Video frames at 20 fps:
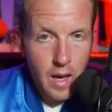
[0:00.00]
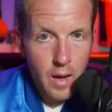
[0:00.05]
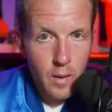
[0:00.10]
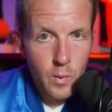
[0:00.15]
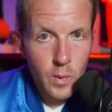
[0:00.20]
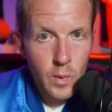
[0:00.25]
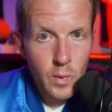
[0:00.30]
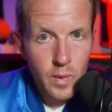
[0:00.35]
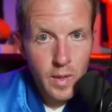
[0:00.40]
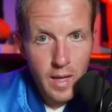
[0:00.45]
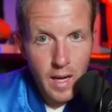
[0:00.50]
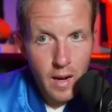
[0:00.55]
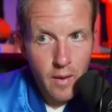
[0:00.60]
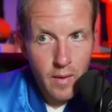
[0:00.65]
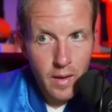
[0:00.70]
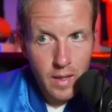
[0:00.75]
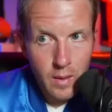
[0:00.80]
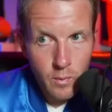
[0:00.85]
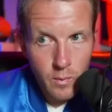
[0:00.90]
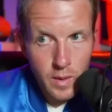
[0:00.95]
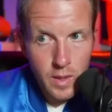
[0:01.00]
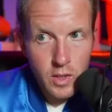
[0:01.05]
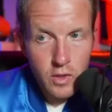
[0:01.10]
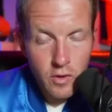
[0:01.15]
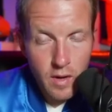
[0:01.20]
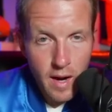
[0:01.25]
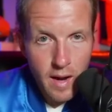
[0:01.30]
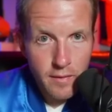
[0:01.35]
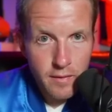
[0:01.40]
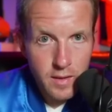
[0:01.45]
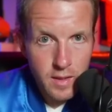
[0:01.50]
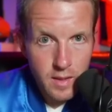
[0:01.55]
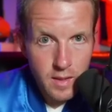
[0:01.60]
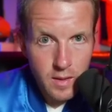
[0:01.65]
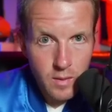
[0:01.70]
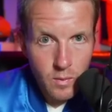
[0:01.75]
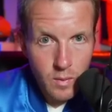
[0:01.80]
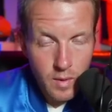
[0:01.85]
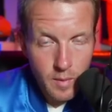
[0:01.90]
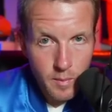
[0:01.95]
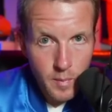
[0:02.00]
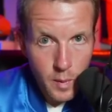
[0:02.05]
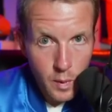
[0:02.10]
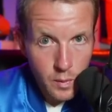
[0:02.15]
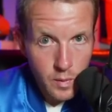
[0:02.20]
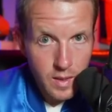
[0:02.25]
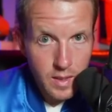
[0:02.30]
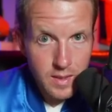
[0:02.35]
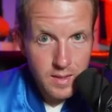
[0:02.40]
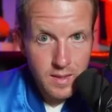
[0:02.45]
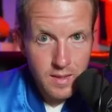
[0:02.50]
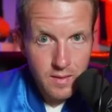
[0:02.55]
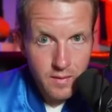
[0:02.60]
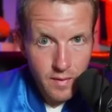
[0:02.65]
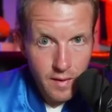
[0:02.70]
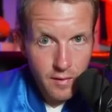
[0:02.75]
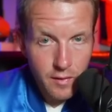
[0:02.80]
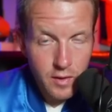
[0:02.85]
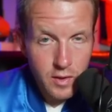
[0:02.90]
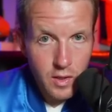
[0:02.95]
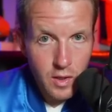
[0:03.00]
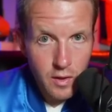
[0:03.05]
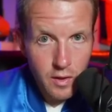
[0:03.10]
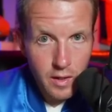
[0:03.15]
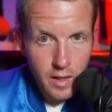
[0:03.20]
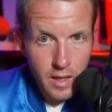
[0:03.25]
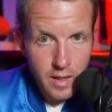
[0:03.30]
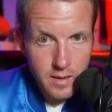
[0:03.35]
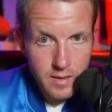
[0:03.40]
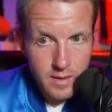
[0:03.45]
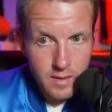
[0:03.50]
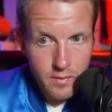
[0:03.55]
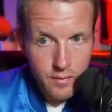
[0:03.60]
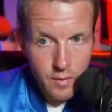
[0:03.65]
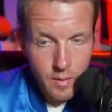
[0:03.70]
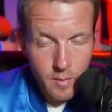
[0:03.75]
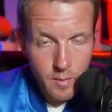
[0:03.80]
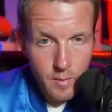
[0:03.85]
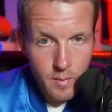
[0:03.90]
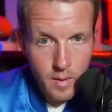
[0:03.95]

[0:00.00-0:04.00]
we went out and we drafted one of Bo Nix's favorite targets from